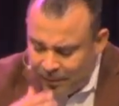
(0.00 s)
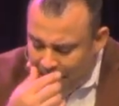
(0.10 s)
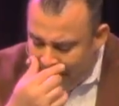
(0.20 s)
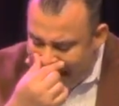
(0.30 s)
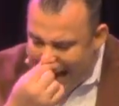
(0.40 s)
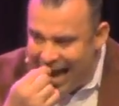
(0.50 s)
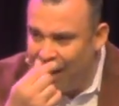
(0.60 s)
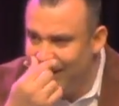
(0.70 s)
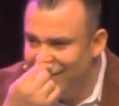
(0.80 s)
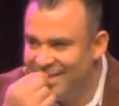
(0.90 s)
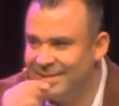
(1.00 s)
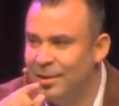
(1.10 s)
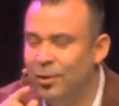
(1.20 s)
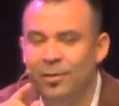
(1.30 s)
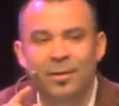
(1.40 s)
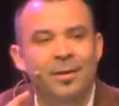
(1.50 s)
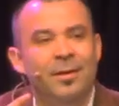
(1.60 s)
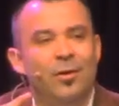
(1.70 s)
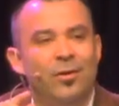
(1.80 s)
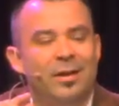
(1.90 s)
Amen. I, will give this little
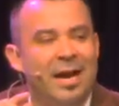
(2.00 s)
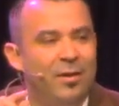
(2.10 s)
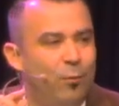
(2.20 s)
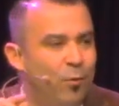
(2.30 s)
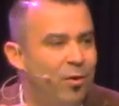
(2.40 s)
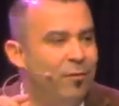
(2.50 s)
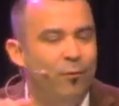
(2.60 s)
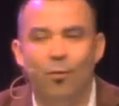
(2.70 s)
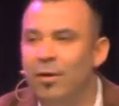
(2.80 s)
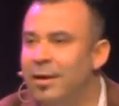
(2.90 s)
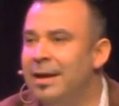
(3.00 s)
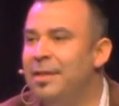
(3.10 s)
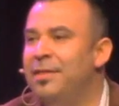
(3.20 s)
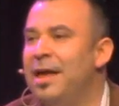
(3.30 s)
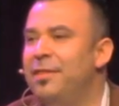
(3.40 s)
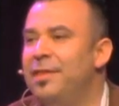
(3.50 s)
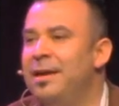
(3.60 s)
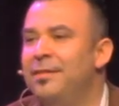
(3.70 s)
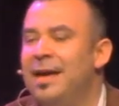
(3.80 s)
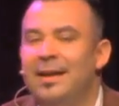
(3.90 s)
kind of word of warning. I, th- I
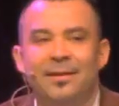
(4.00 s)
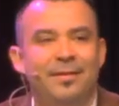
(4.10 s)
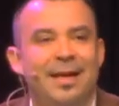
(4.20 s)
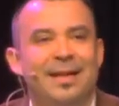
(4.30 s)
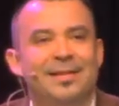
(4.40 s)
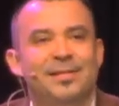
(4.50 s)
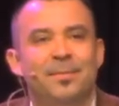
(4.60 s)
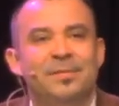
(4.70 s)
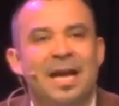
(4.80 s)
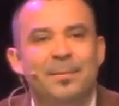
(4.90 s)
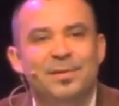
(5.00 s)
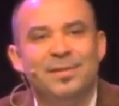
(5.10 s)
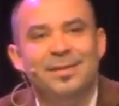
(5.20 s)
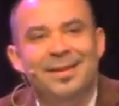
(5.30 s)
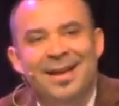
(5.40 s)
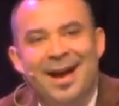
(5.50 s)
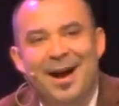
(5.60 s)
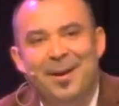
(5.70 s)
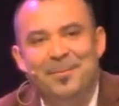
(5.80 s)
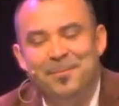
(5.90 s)
think that, that sometimes,
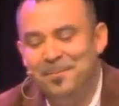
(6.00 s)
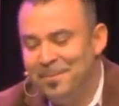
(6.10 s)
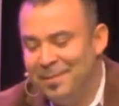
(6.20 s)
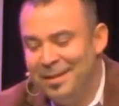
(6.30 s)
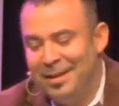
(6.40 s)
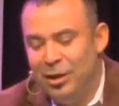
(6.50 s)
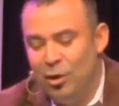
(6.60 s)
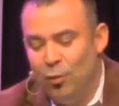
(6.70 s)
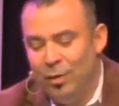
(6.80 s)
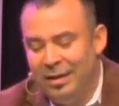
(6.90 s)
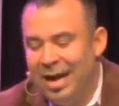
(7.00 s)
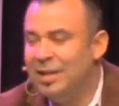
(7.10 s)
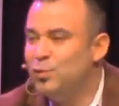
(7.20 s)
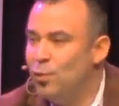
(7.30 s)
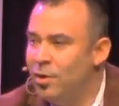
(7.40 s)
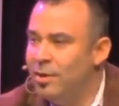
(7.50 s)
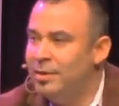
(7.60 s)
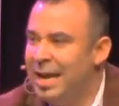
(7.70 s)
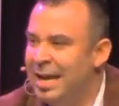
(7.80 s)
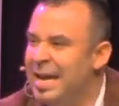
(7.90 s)
um, you know, when God's
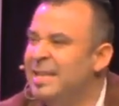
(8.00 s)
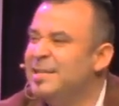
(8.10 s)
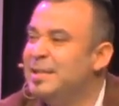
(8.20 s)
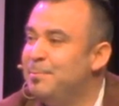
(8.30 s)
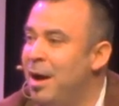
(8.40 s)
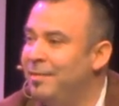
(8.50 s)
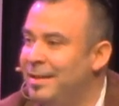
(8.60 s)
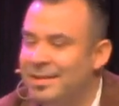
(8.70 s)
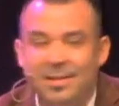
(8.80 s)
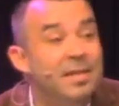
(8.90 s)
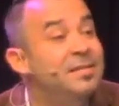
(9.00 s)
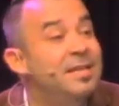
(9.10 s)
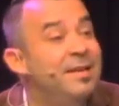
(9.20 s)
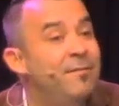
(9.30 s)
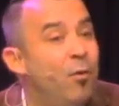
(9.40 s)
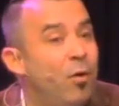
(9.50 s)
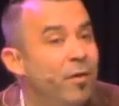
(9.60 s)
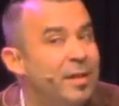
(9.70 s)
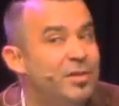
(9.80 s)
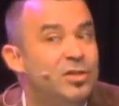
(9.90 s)
word kind of hits a spot that's sensitive or
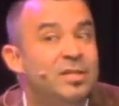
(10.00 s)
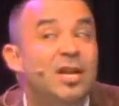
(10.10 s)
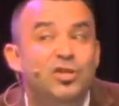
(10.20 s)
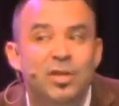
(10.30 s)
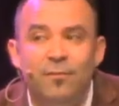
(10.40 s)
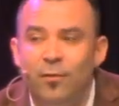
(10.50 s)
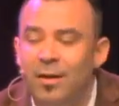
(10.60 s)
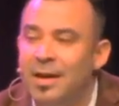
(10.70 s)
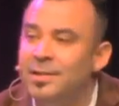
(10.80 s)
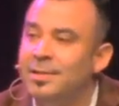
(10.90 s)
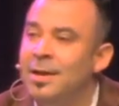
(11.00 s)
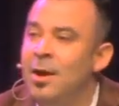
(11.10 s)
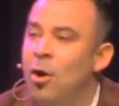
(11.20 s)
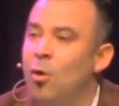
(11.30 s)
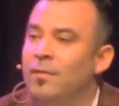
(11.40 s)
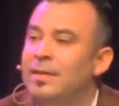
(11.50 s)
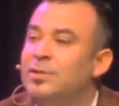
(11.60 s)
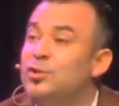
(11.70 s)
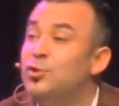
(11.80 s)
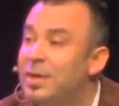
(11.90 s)
that's touchy for us or
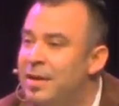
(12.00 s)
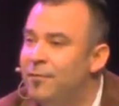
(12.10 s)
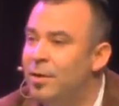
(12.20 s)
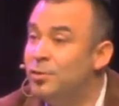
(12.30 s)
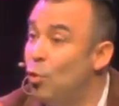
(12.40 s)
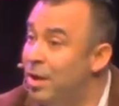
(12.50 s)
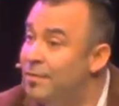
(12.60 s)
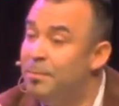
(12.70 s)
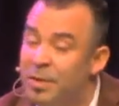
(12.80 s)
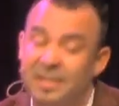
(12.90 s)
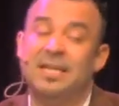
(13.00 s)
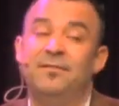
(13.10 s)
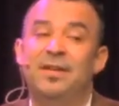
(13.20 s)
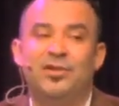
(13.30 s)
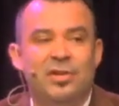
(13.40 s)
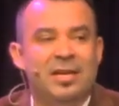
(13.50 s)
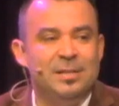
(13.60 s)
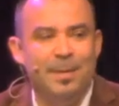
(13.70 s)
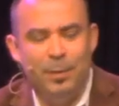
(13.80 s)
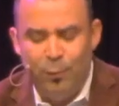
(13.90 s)
that's tricky for us or even brings conviction
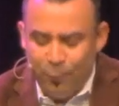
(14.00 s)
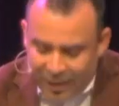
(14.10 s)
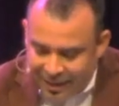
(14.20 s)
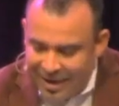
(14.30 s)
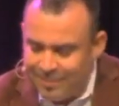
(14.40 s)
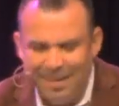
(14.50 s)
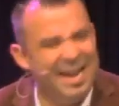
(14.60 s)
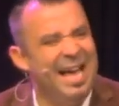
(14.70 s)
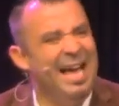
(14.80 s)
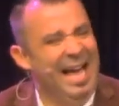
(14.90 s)
because maybe we realize, man, I,